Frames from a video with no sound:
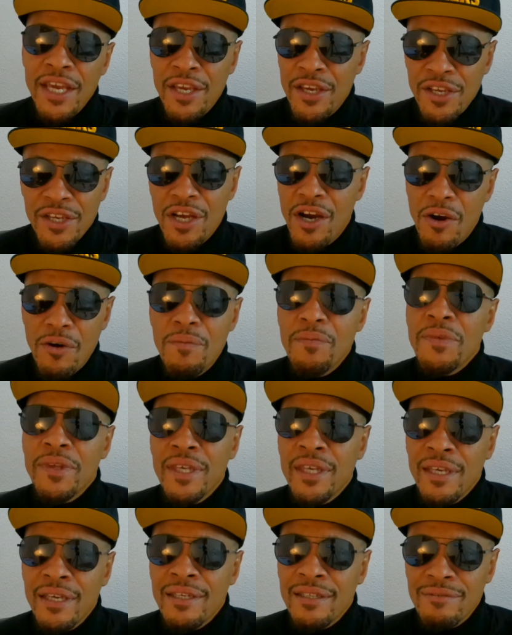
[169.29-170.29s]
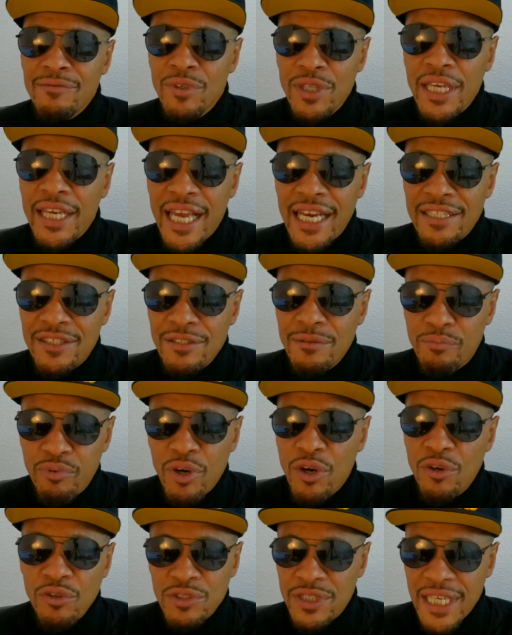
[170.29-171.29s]
You know, when they got to the
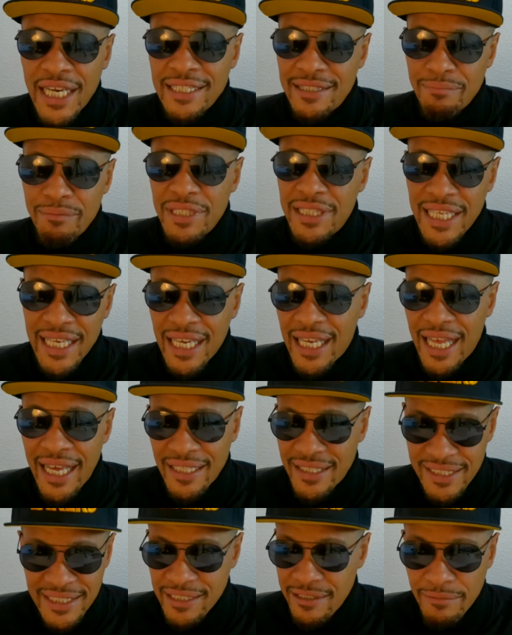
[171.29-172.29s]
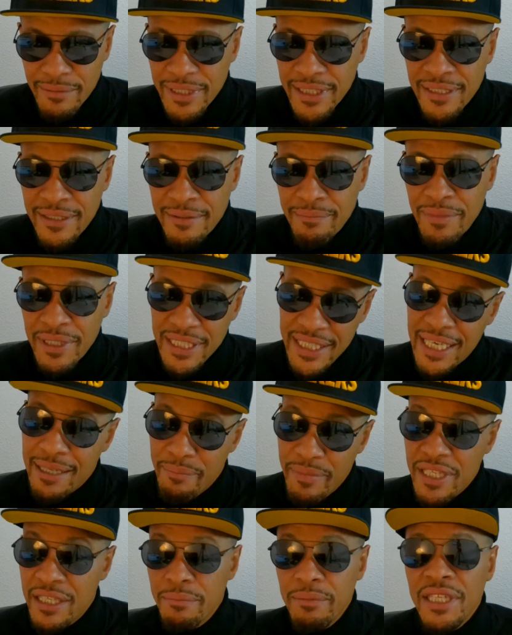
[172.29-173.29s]
pros, Tyson beat the hell out of Tillman, but he
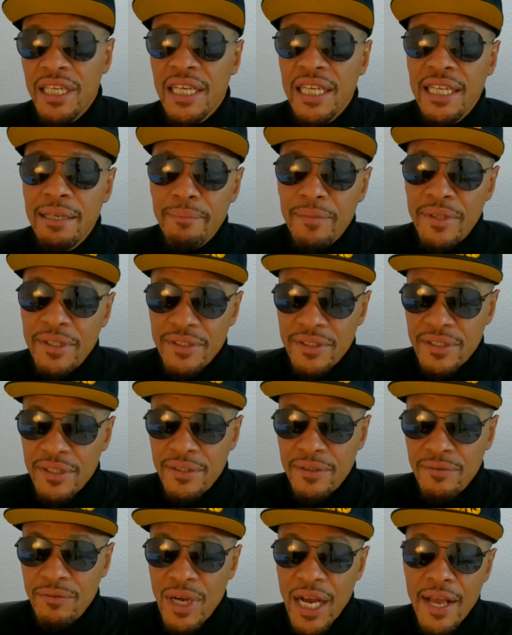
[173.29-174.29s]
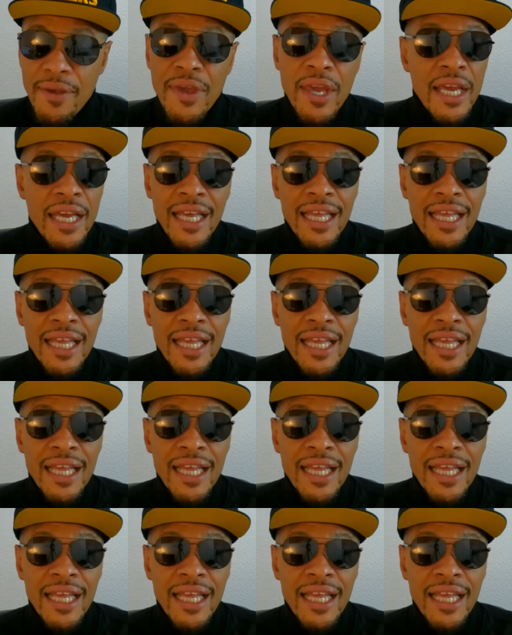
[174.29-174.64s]
had beat him in the Olympics, right?